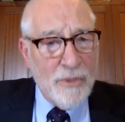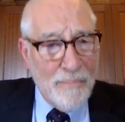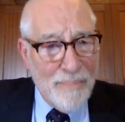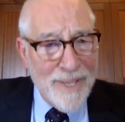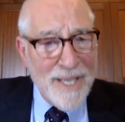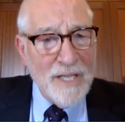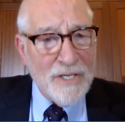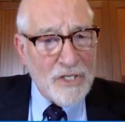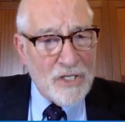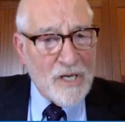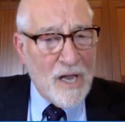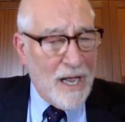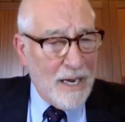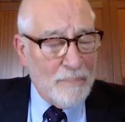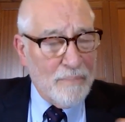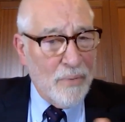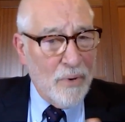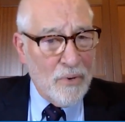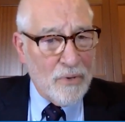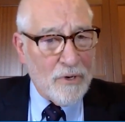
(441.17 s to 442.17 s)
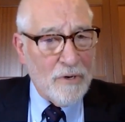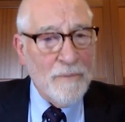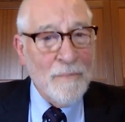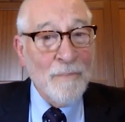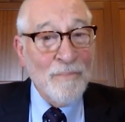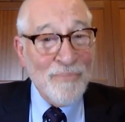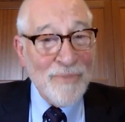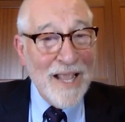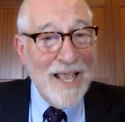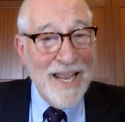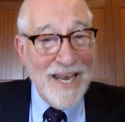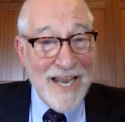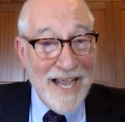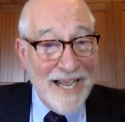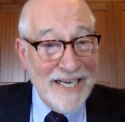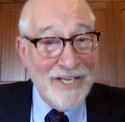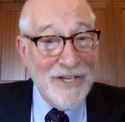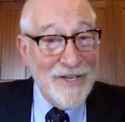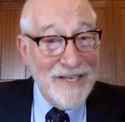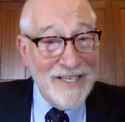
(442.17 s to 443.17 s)
to be a stockbroker in
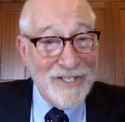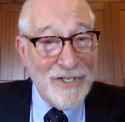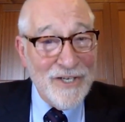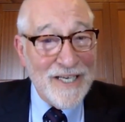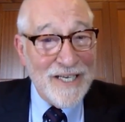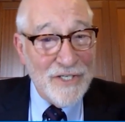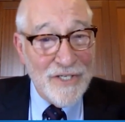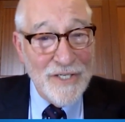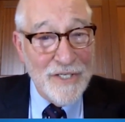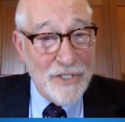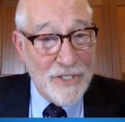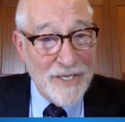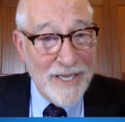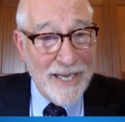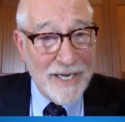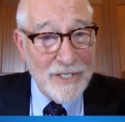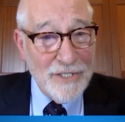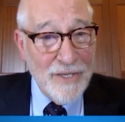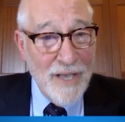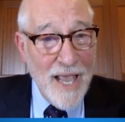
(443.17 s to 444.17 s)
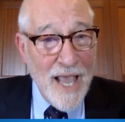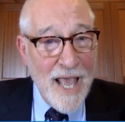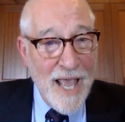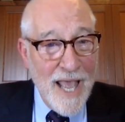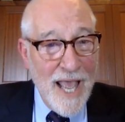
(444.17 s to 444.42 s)
1966.